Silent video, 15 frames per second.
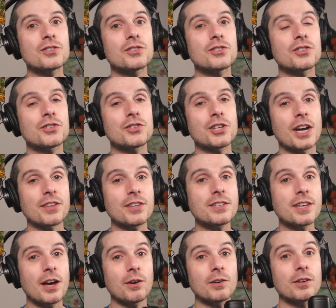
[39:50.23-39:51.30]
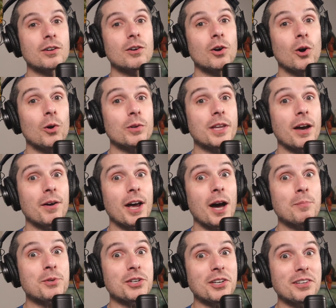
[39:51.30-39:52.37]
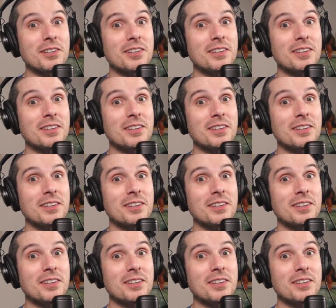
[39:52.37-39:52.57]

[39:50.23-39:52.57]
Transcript: check this out. Hold down Option.